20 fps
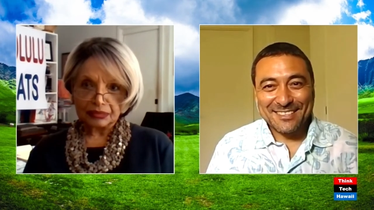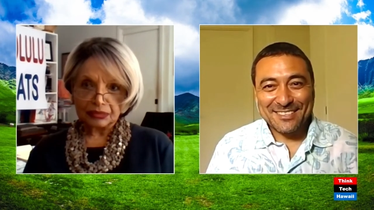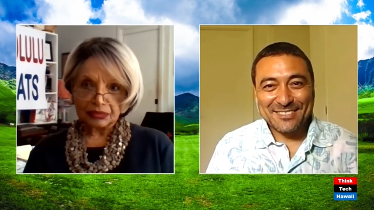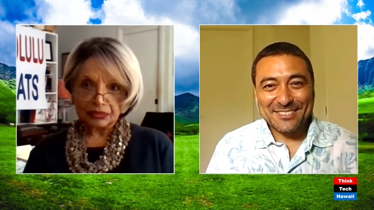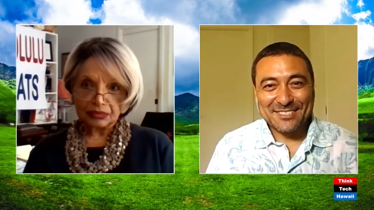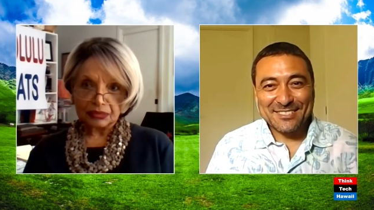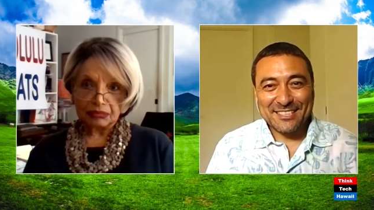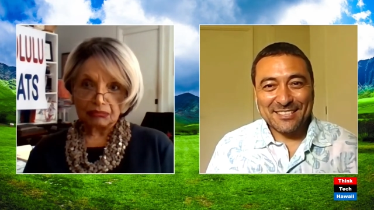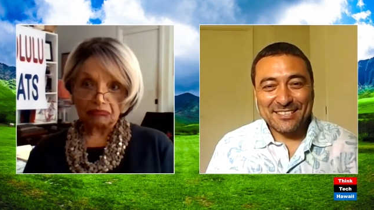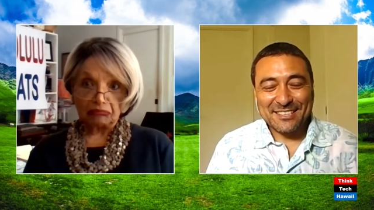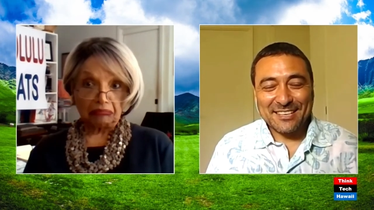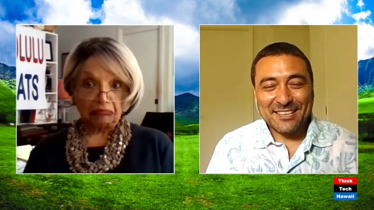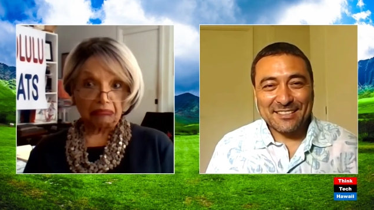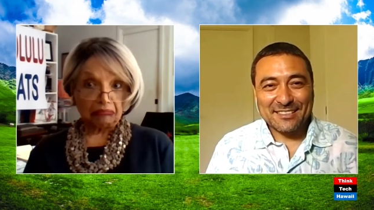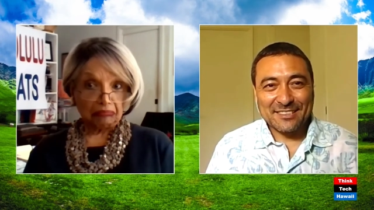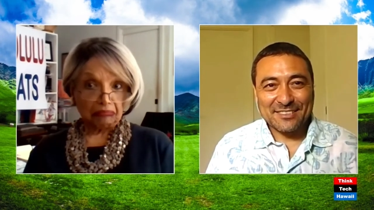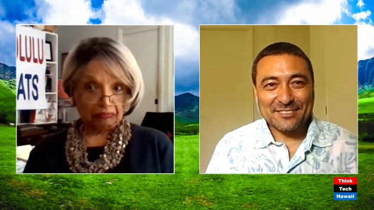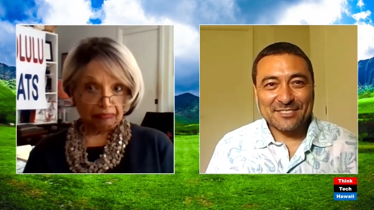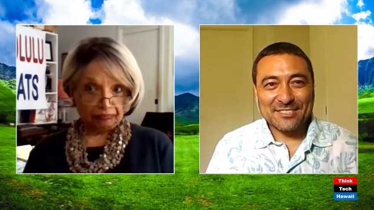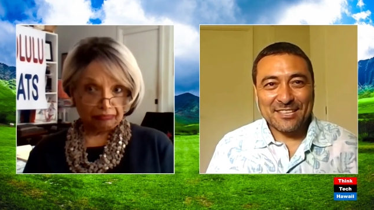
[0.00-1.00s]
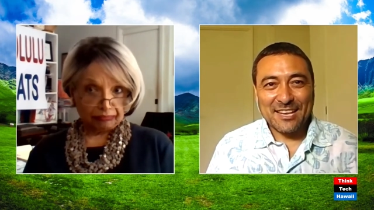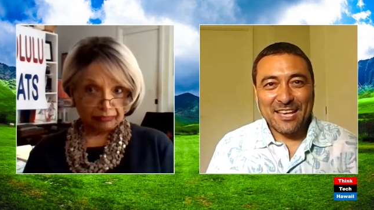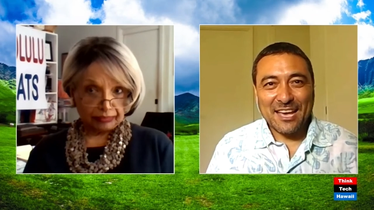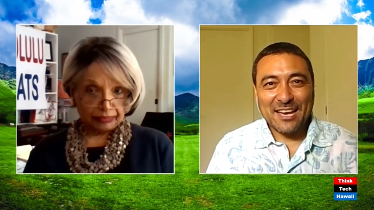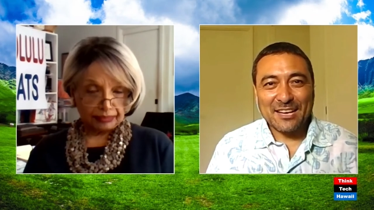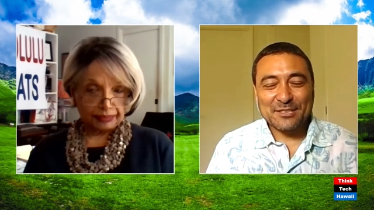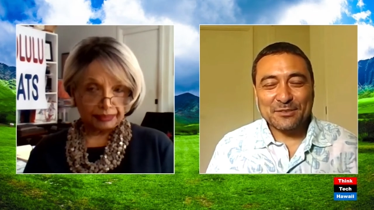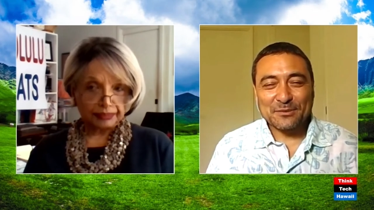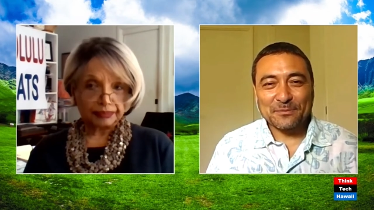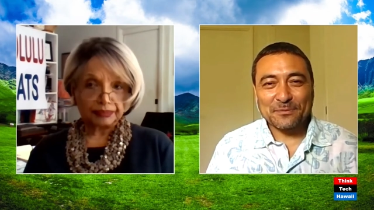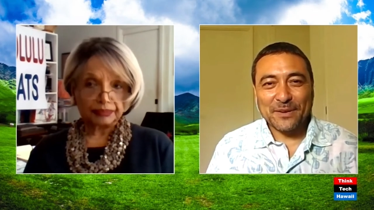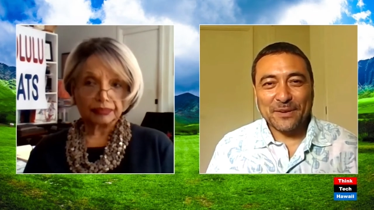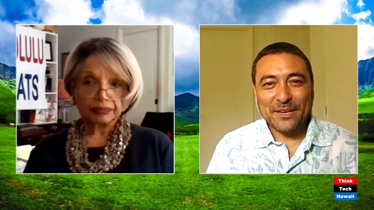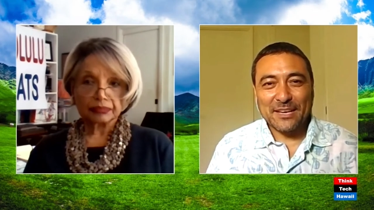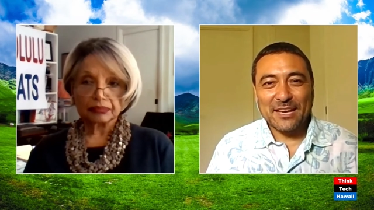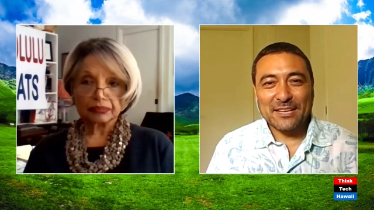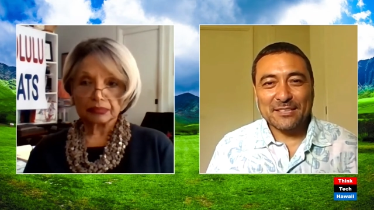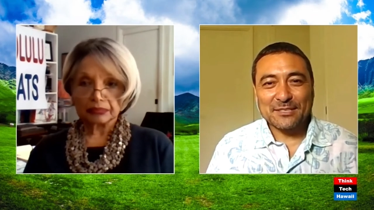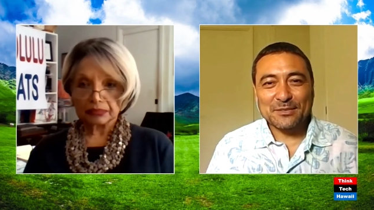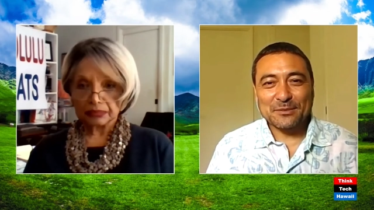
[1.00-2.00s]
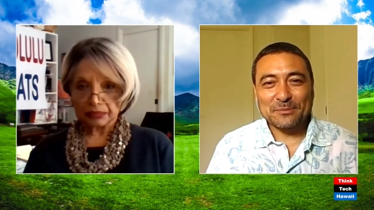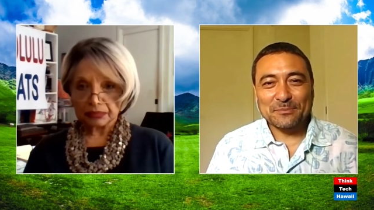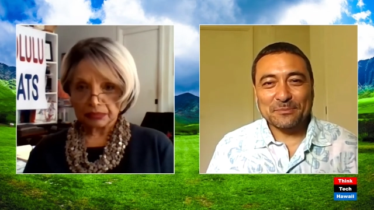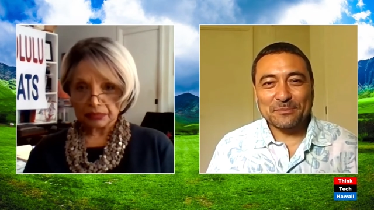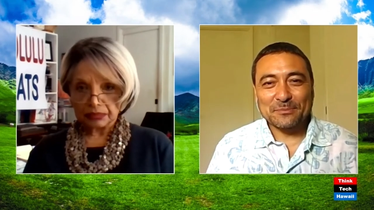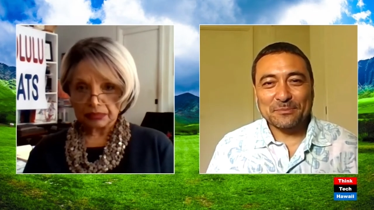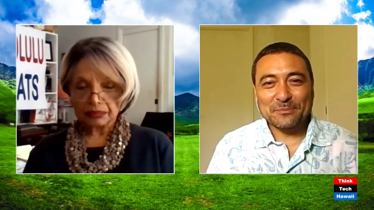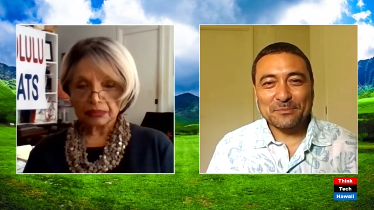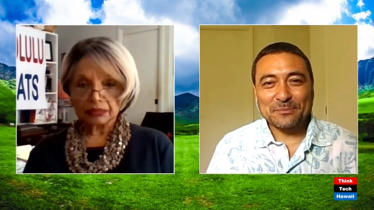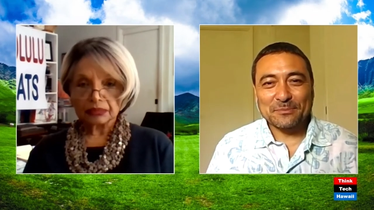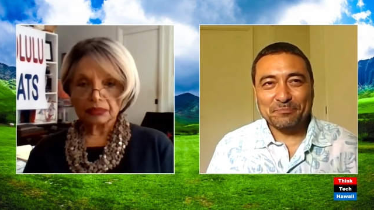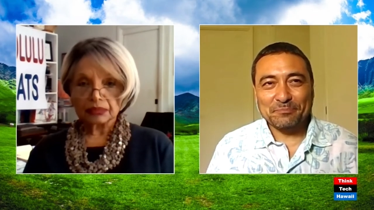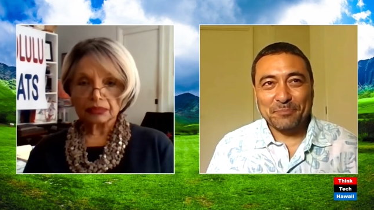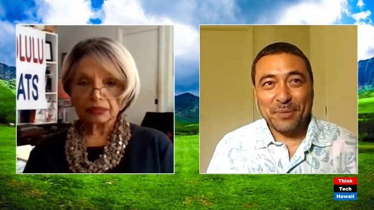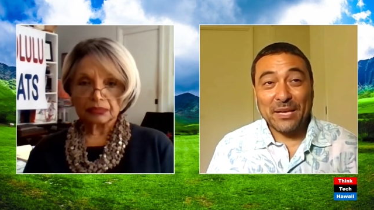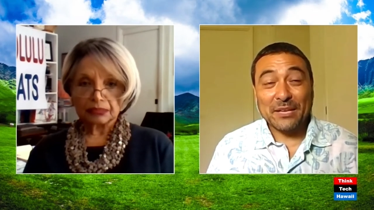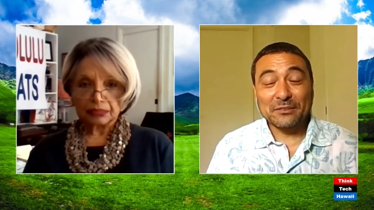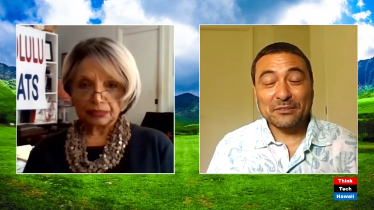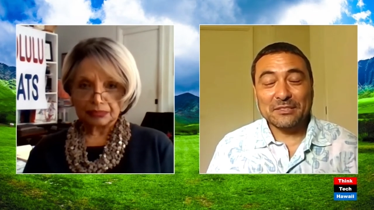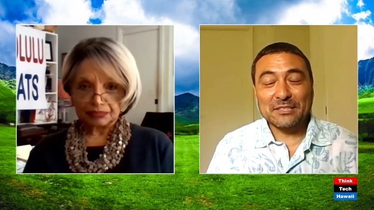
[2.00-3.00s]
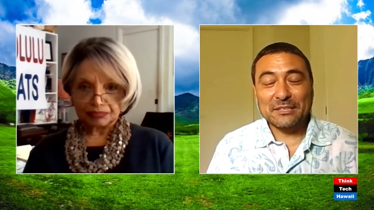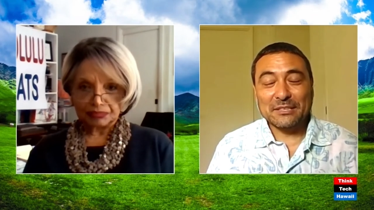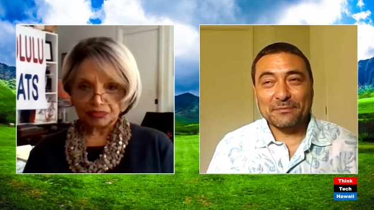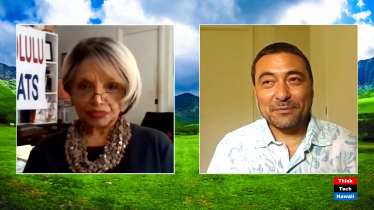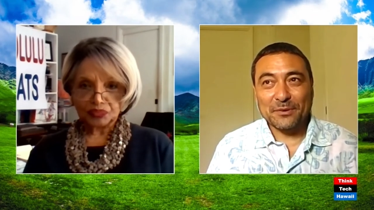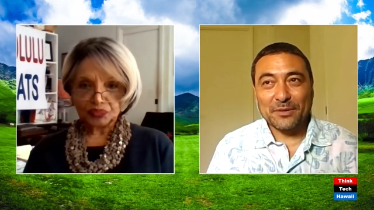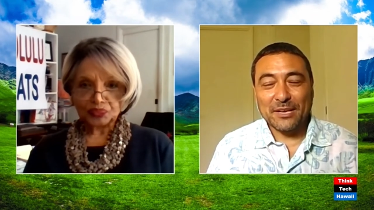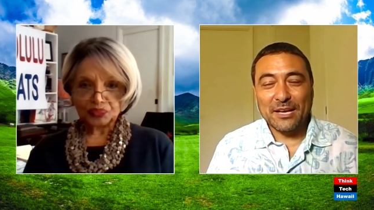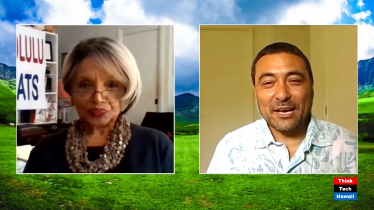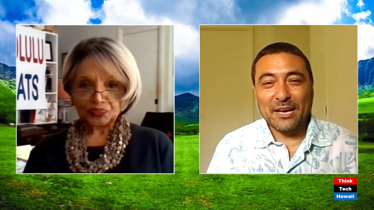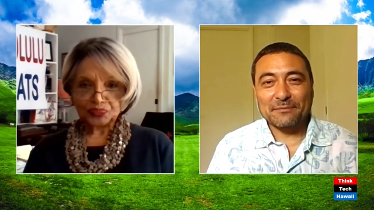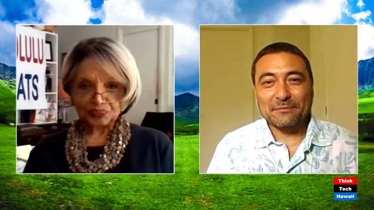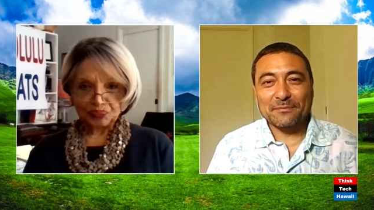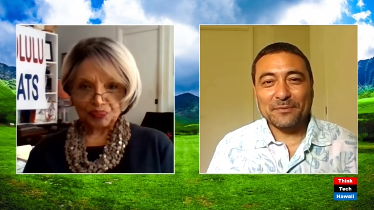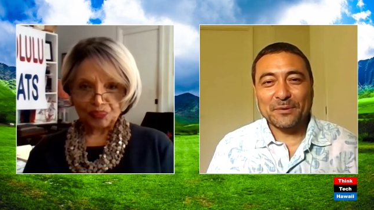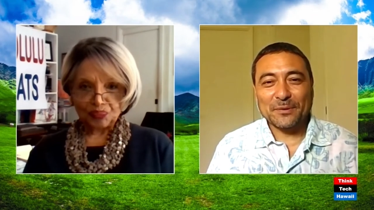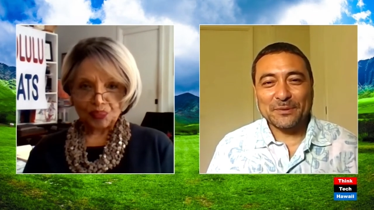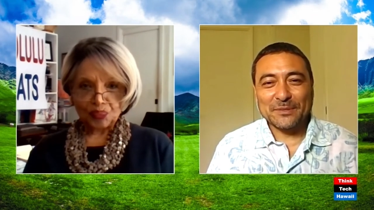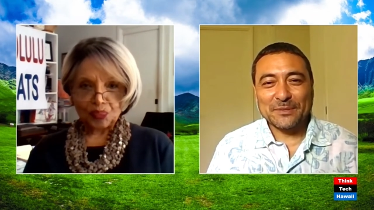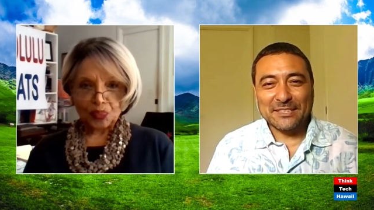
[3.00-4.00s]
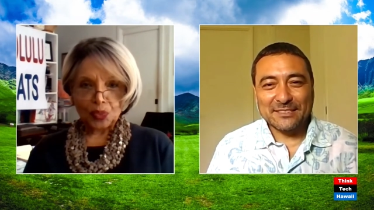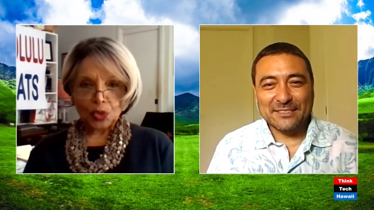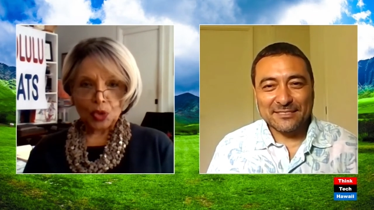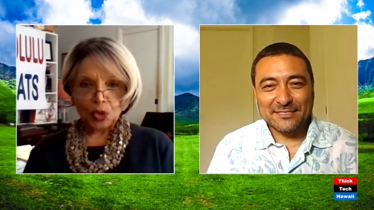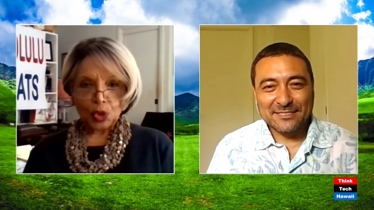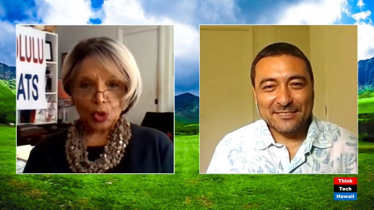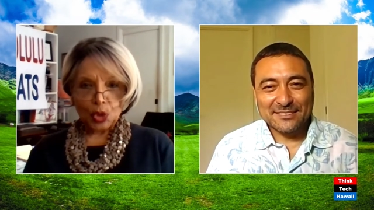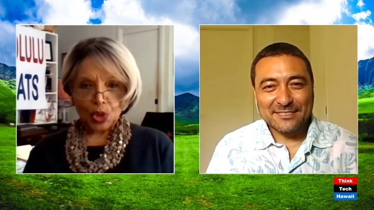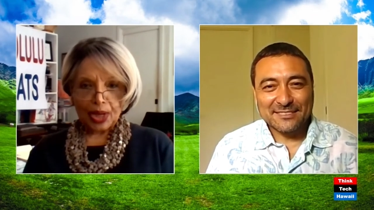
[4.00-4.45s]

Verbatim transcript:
Speaker 1: There's an actual financial penalty for not voting.